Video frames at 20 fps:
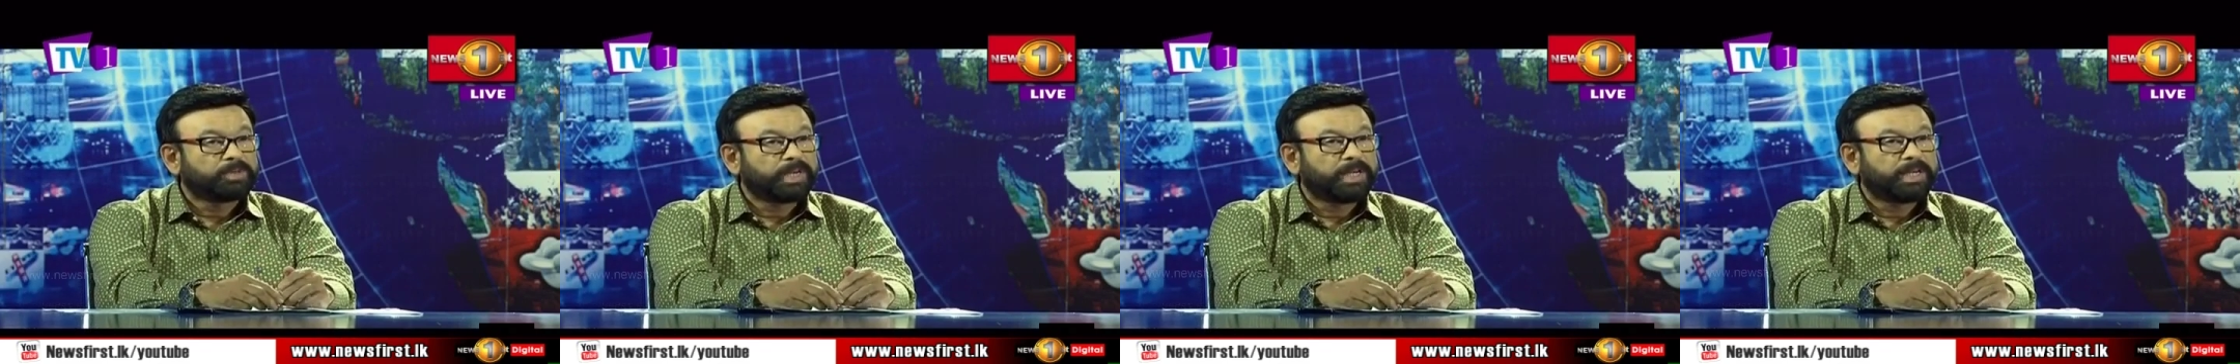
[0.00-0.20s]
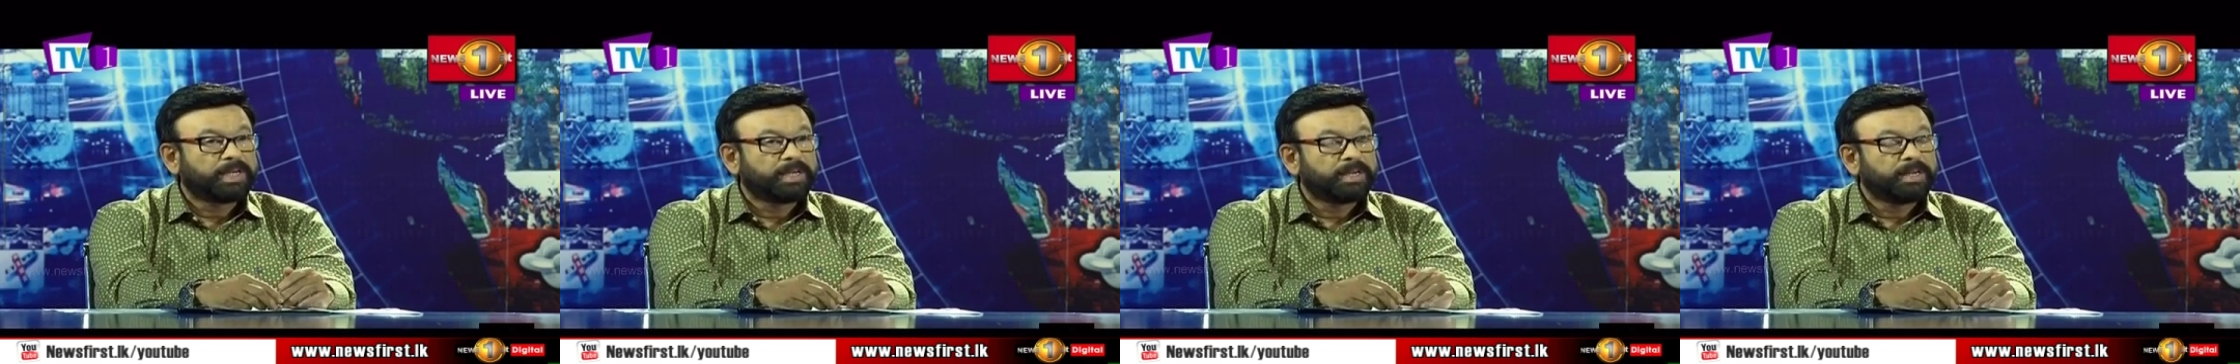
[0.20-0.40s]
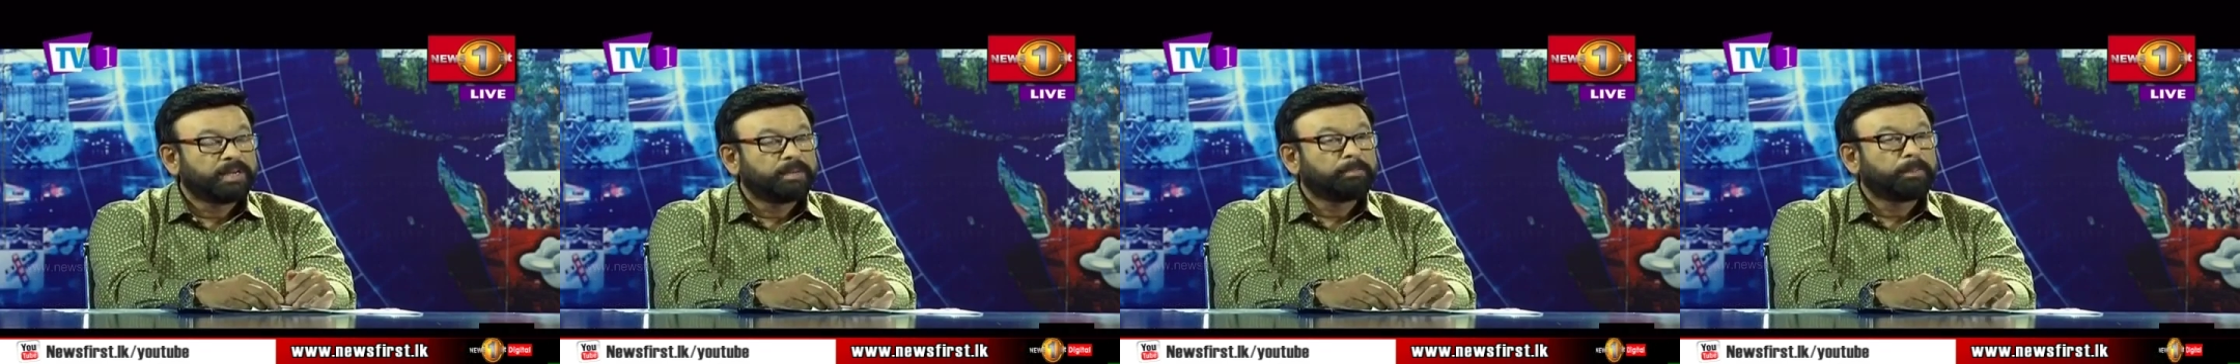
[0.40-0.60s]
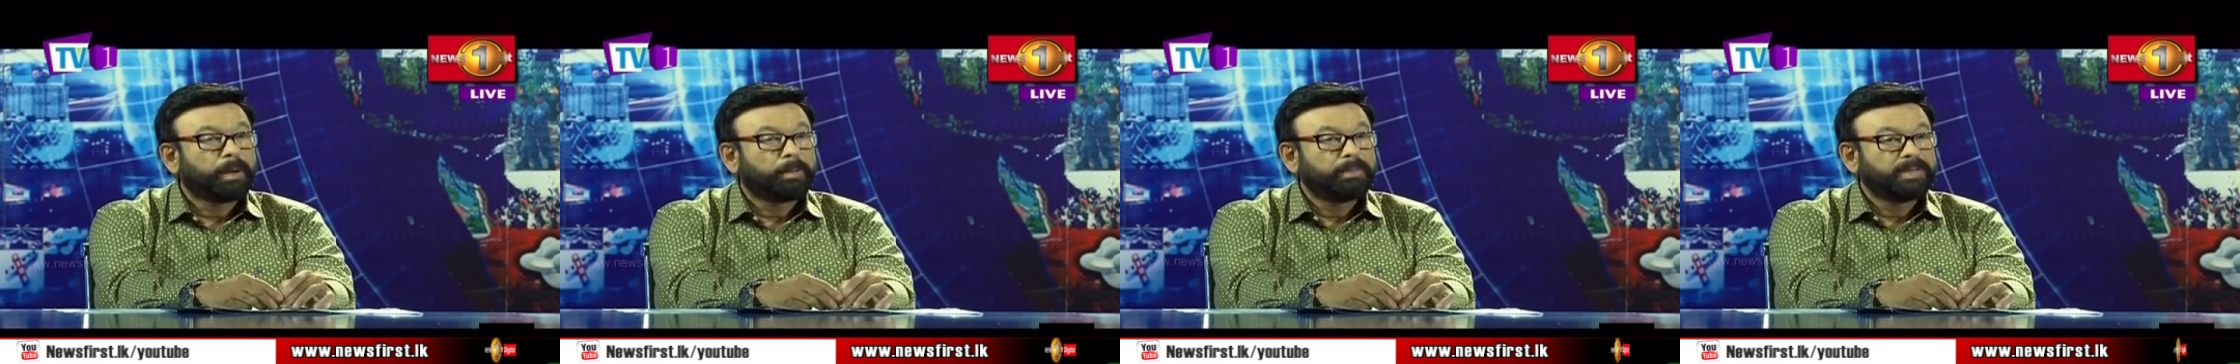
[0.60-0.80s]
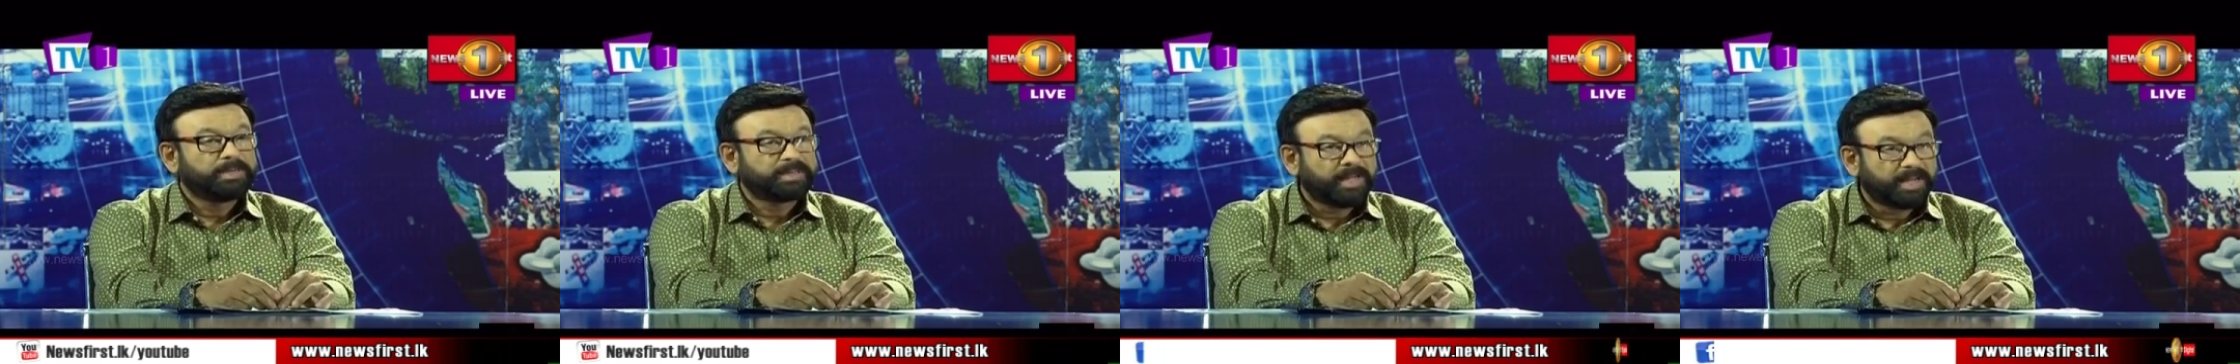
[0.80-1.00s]
and
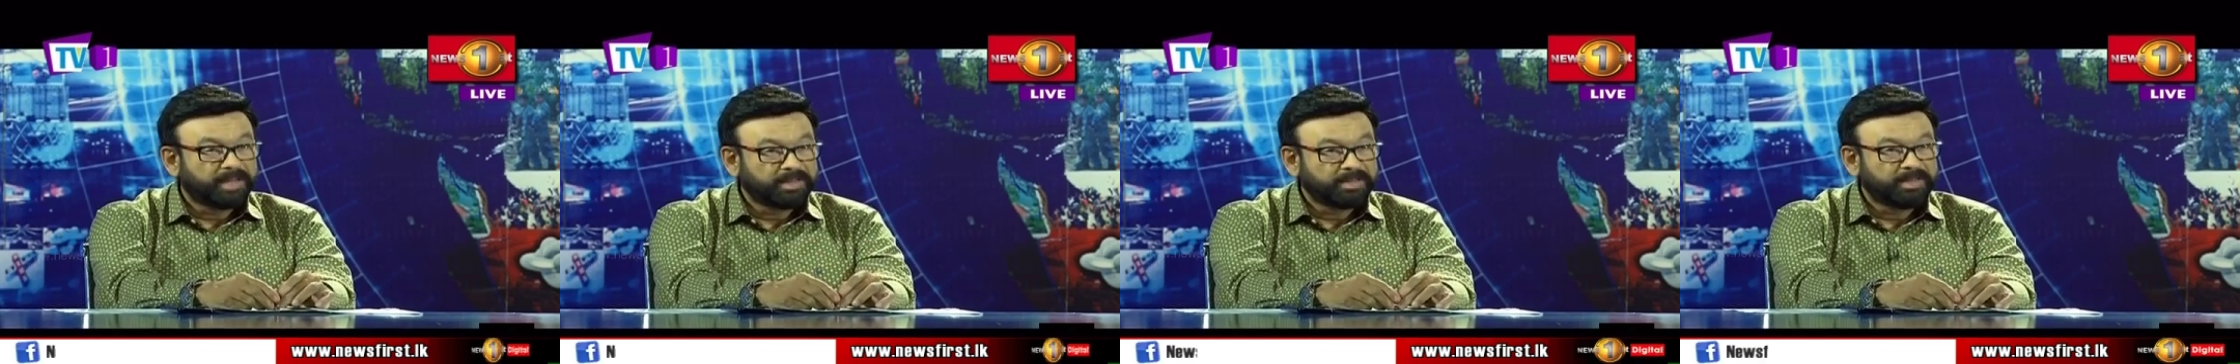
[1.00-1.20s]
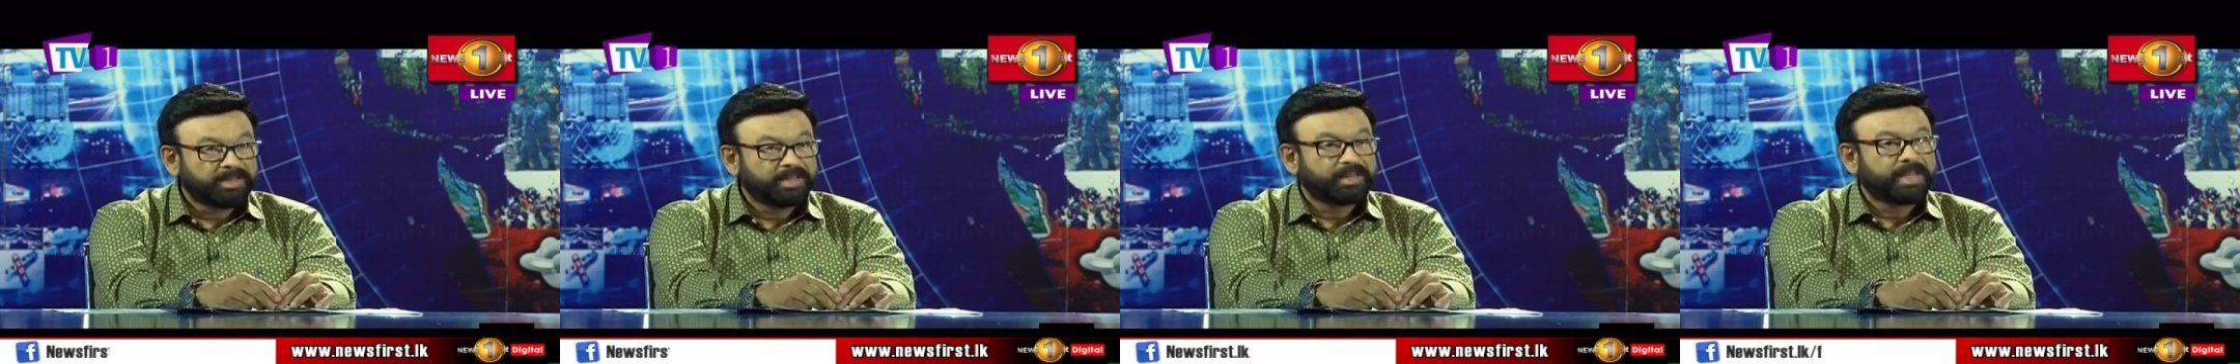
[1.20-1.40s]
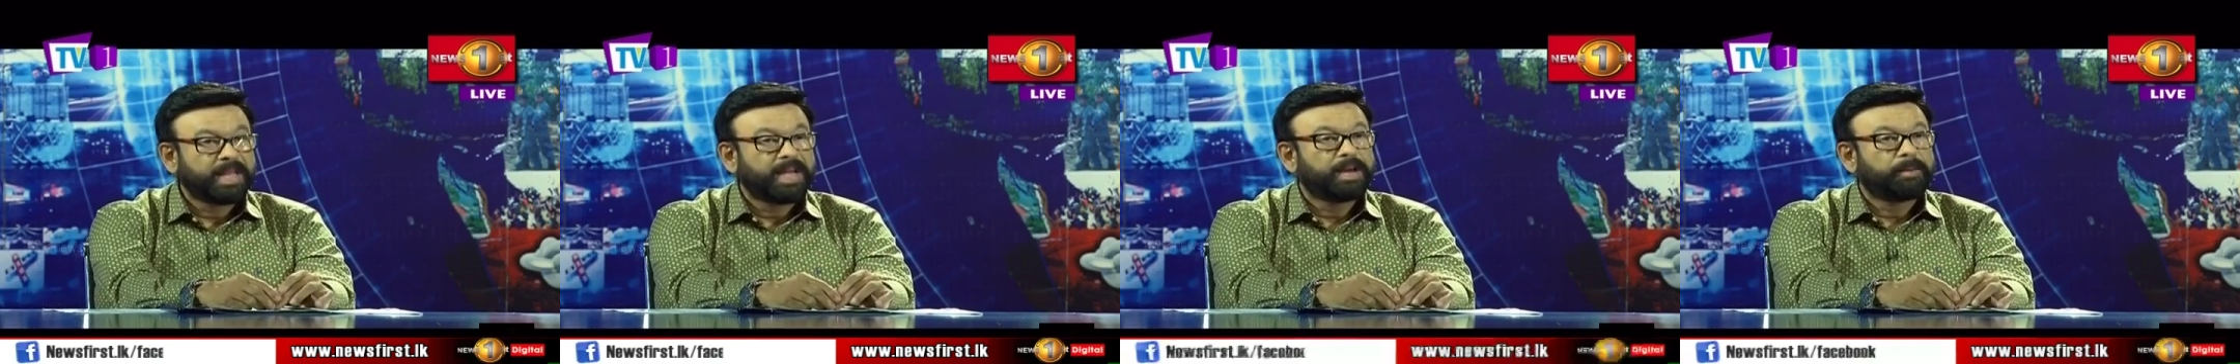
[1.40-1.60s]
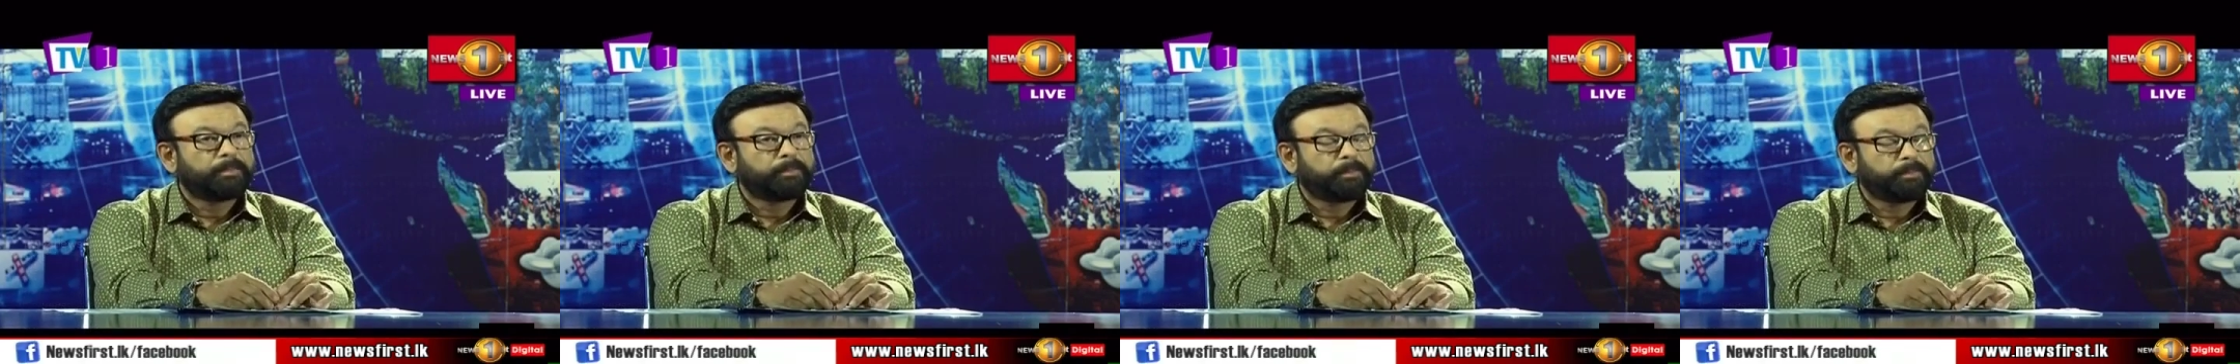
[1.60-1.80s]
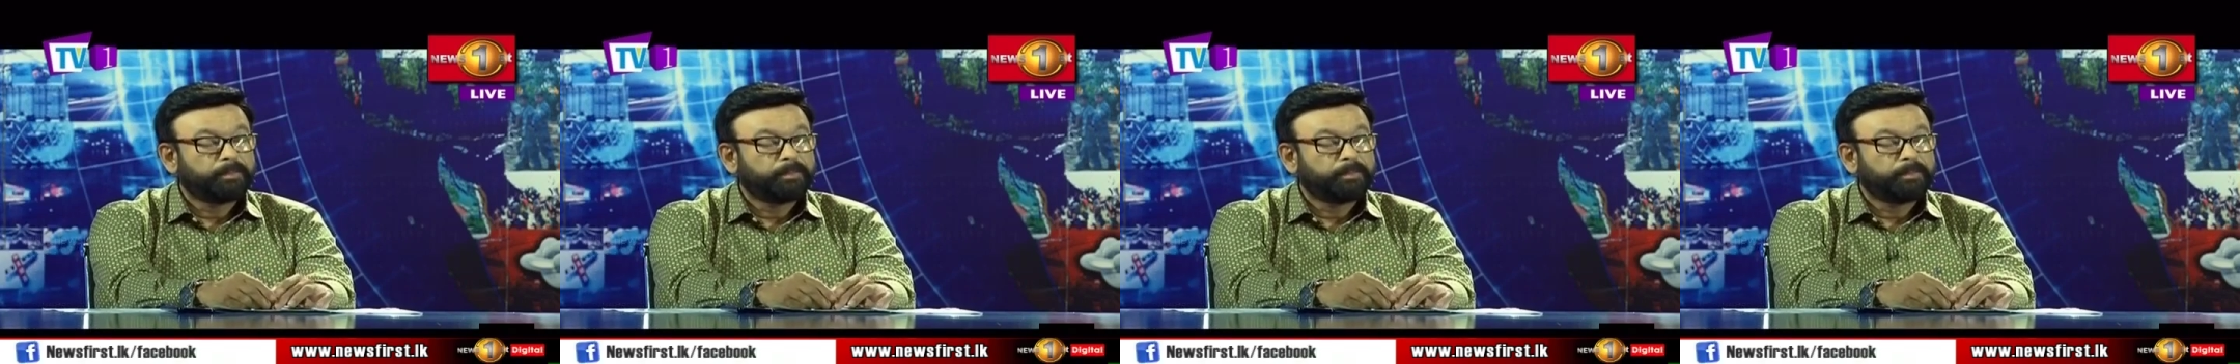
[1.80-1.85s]
publicizing their,